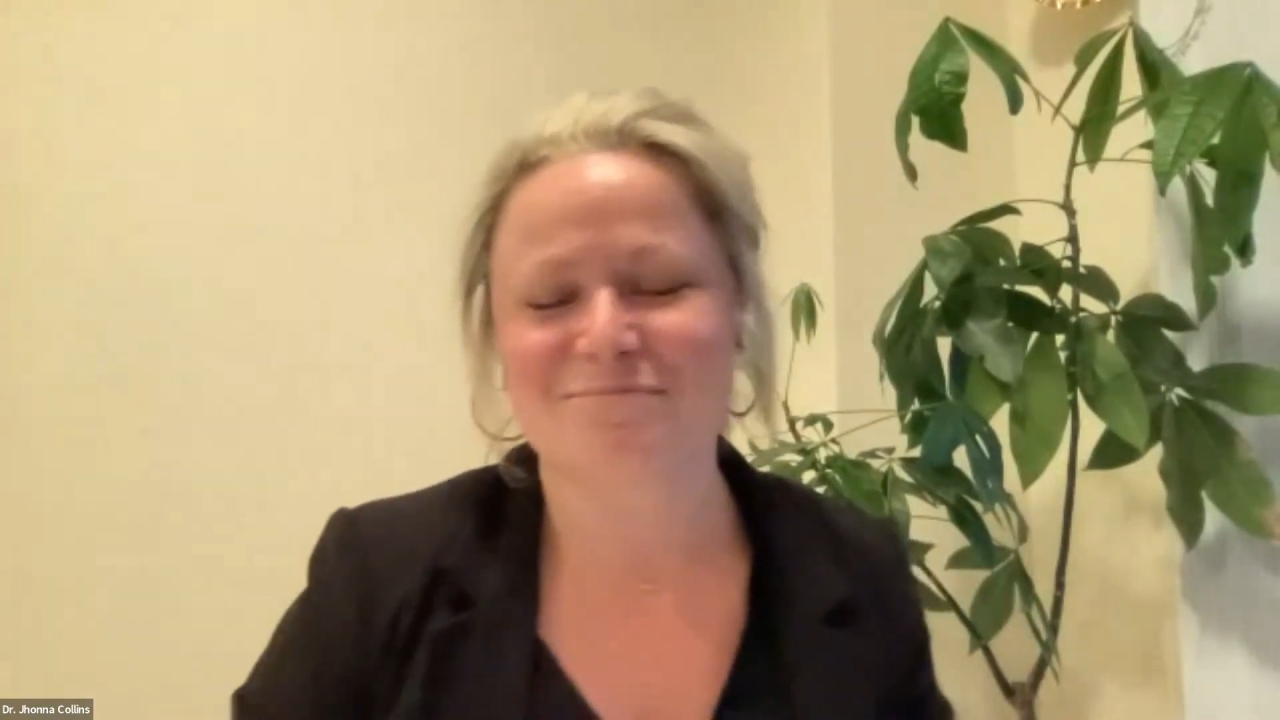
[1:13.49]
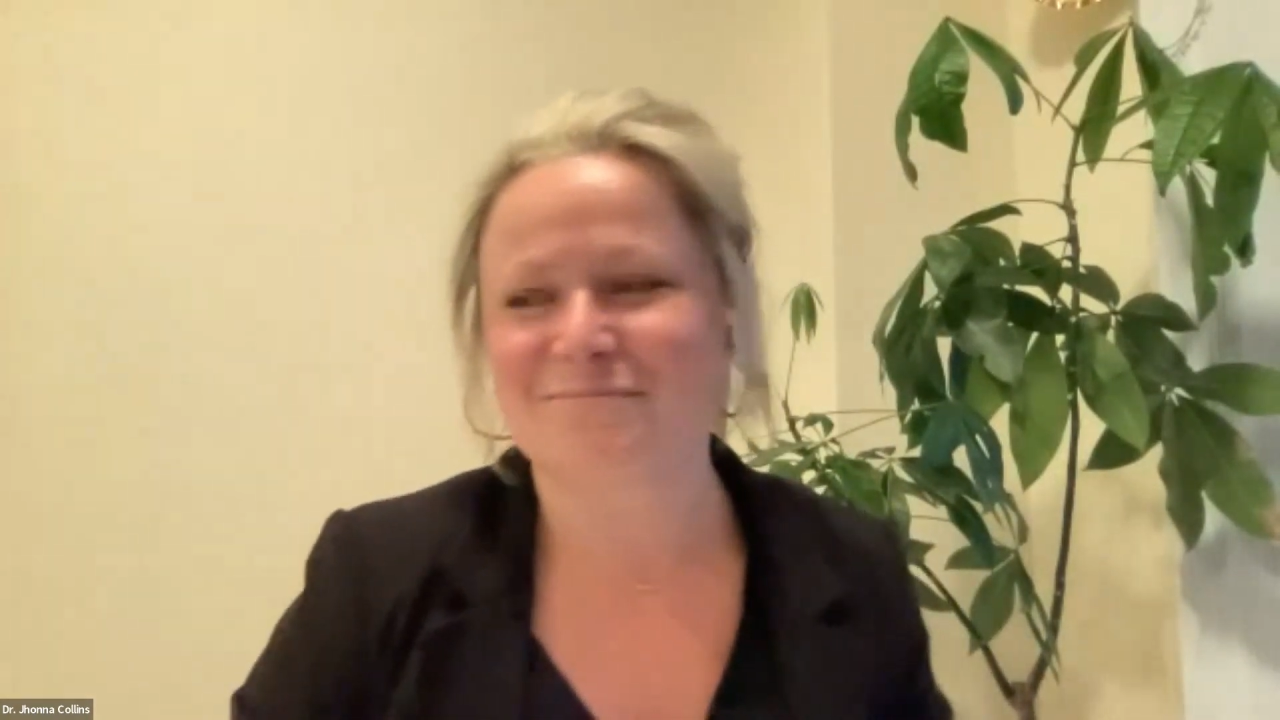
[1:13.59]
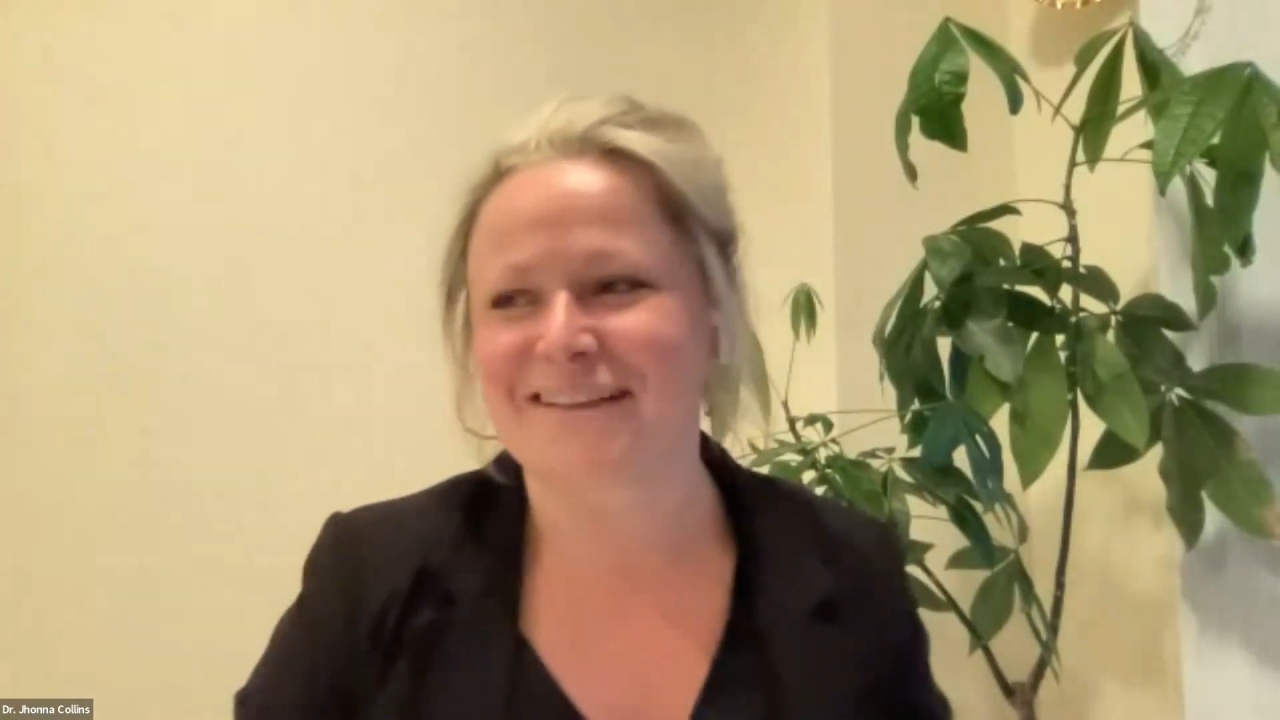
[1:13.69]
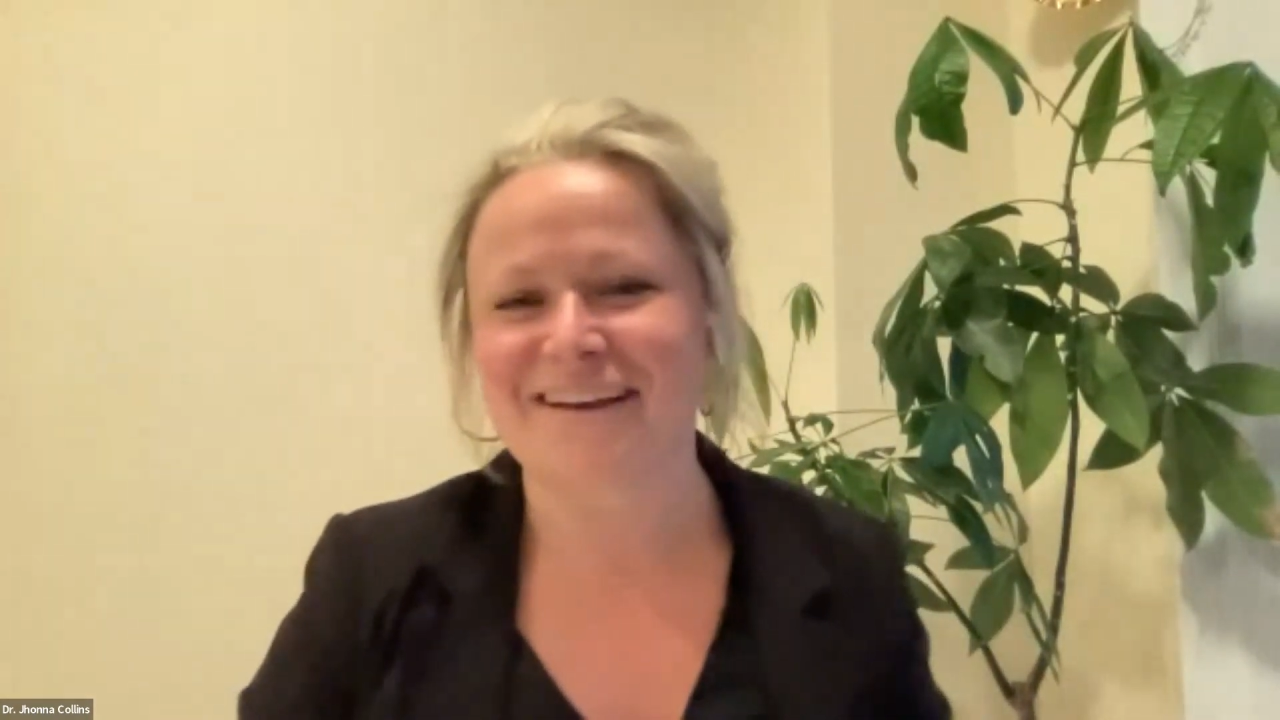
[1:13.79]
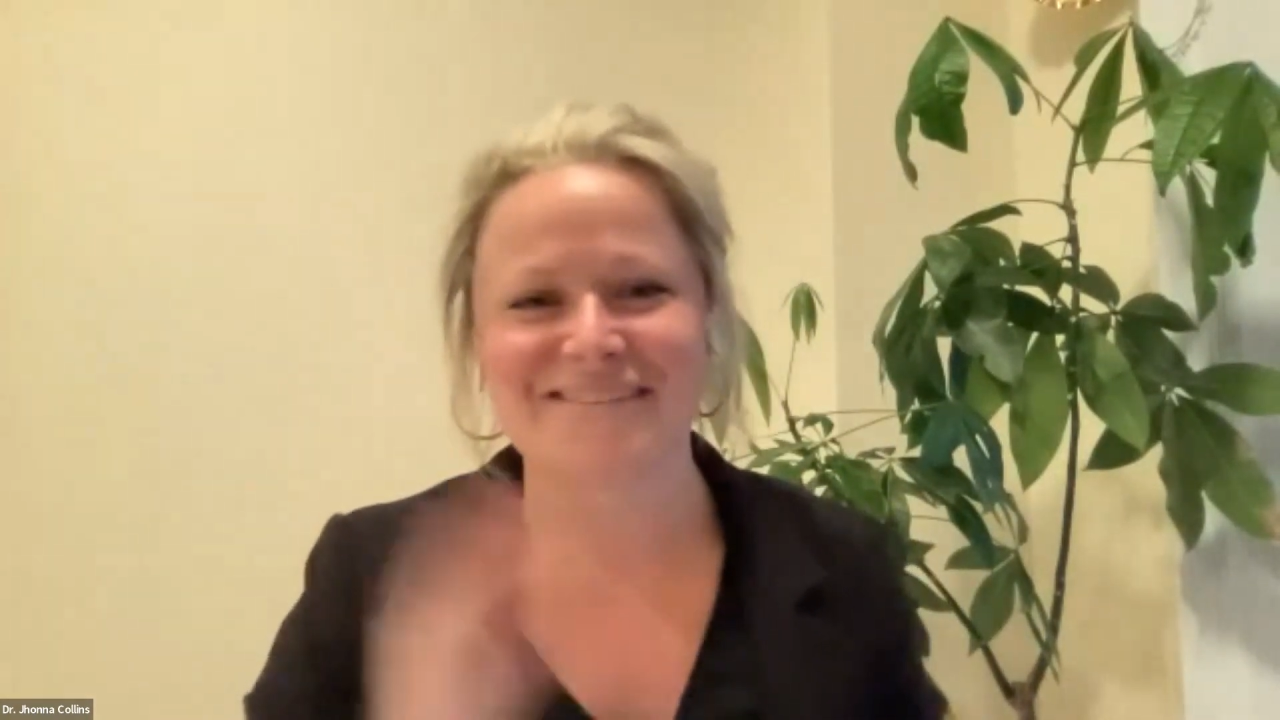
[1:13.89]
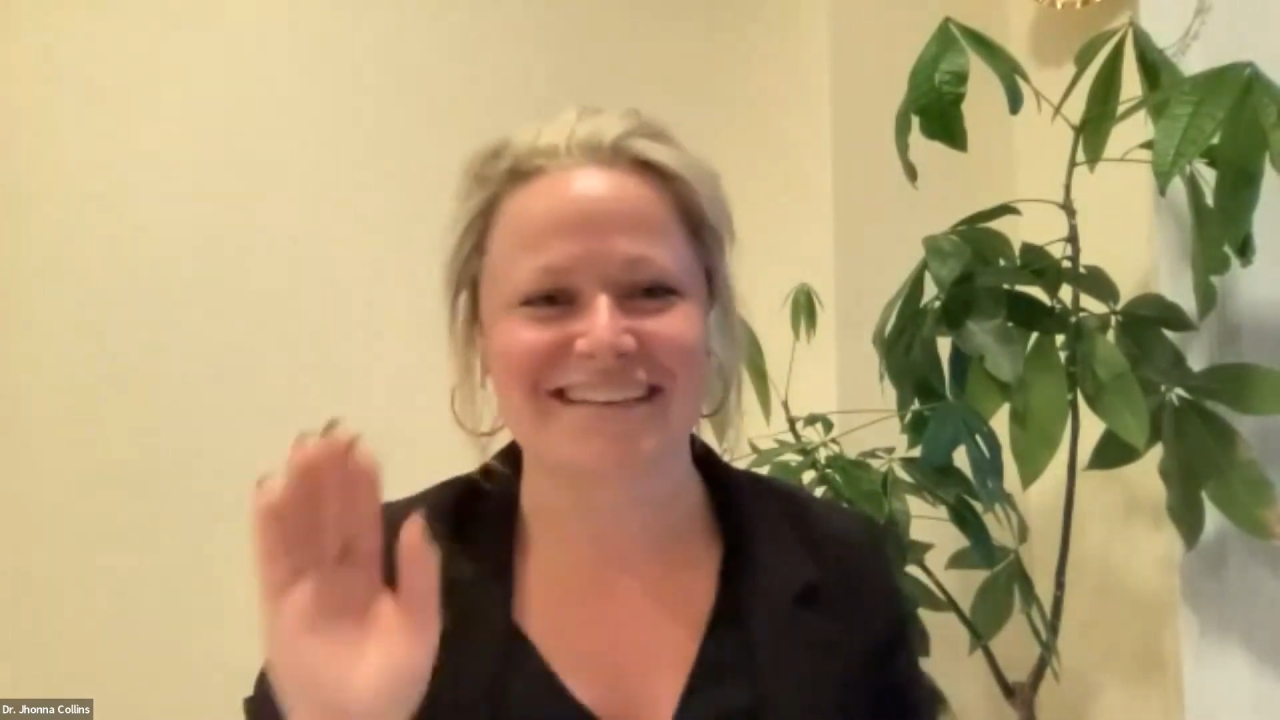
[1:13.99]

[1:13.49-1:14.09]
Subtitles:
but that was